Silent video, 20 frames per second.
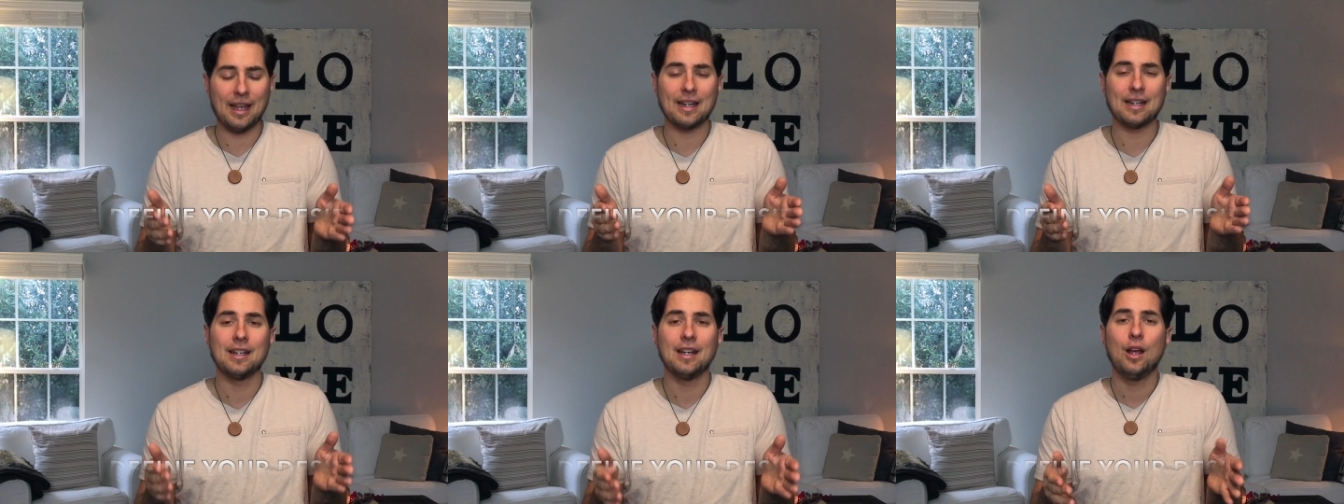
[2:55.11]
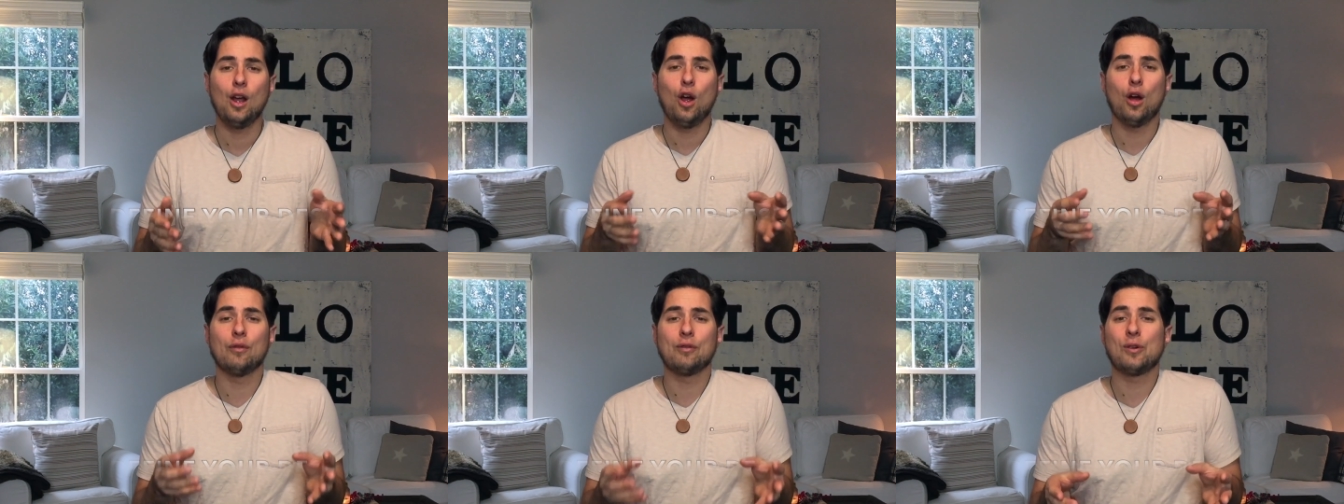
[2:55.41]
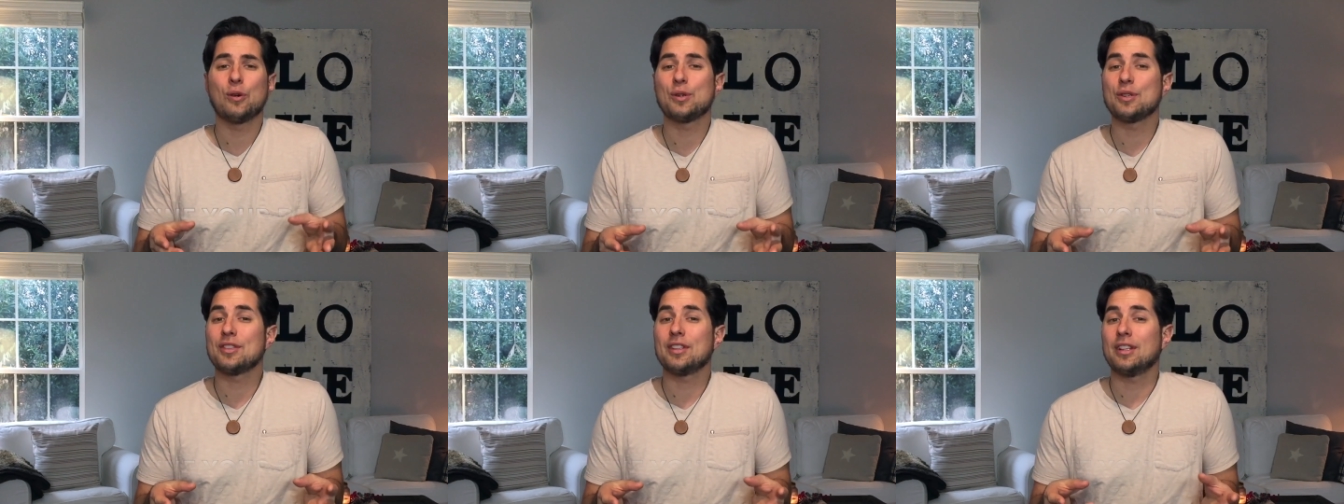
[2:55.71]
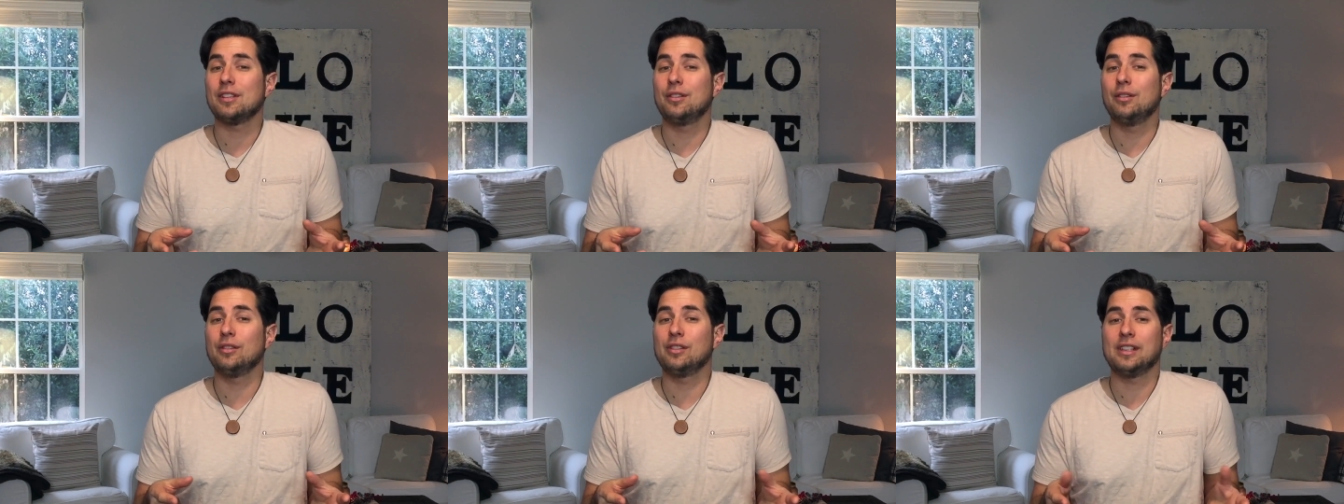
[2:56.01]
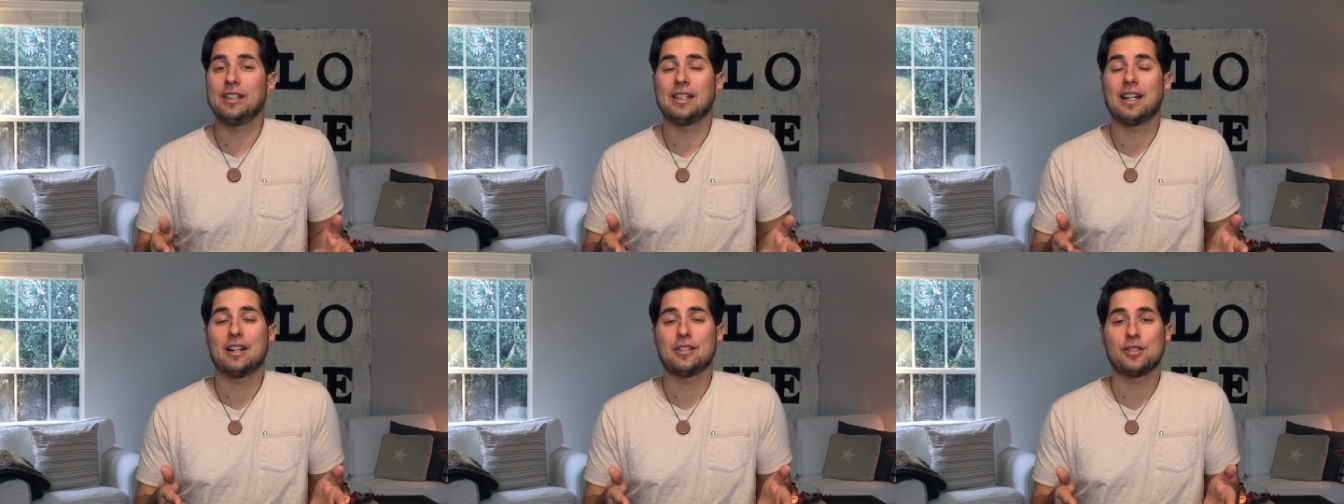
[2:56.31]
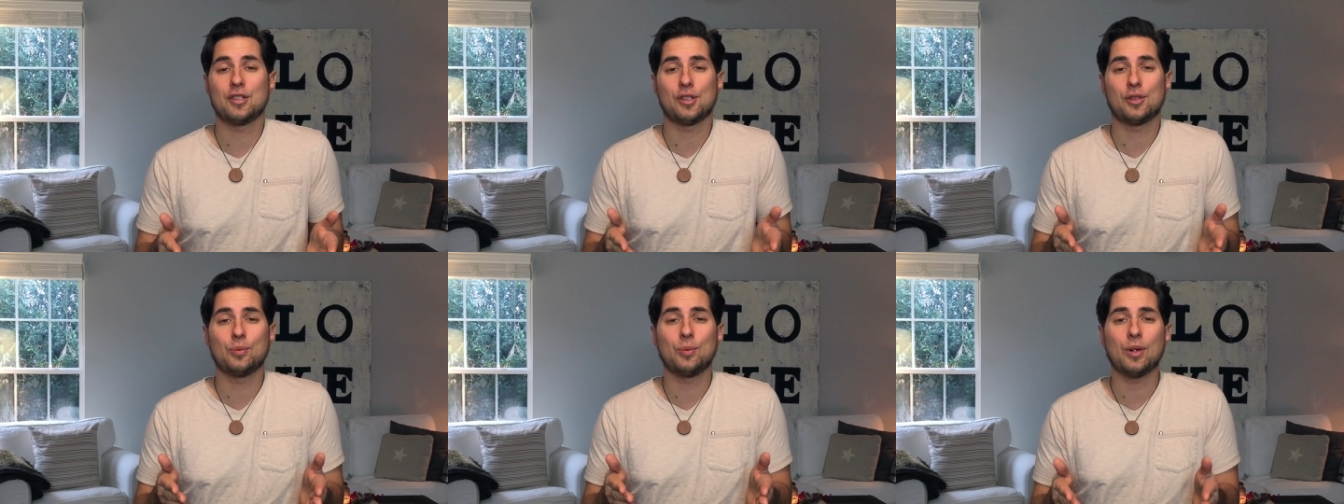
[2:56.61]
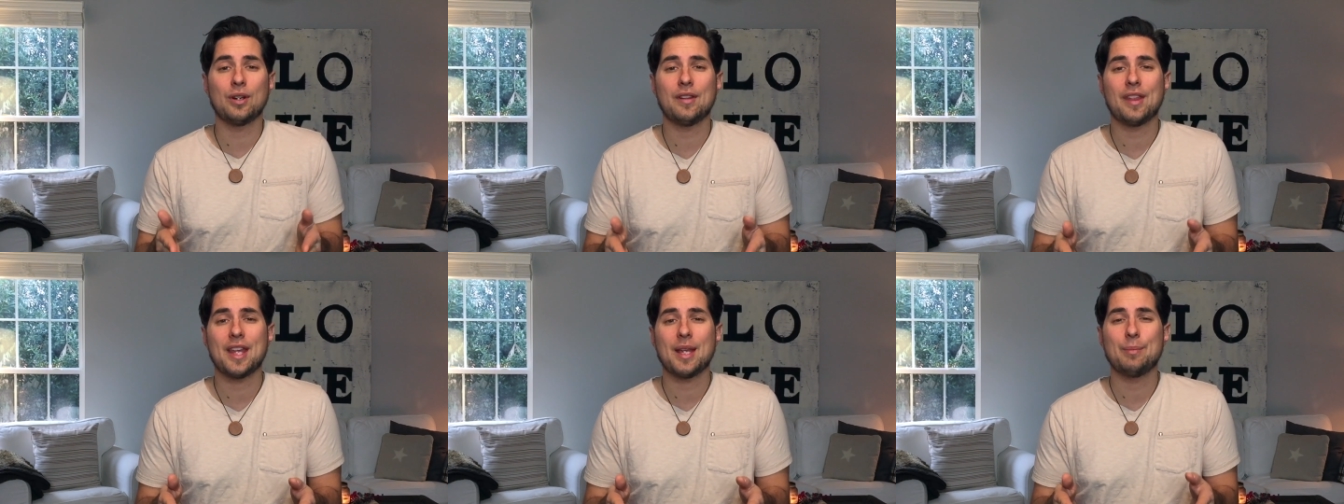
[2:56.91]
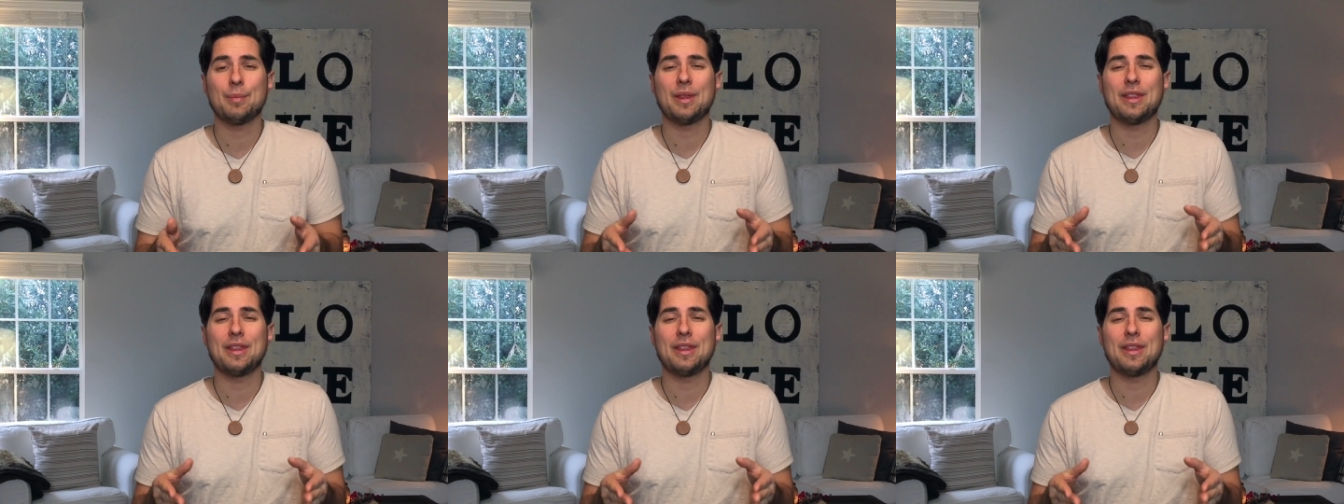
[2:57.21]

And of course, that's usually not just one thing,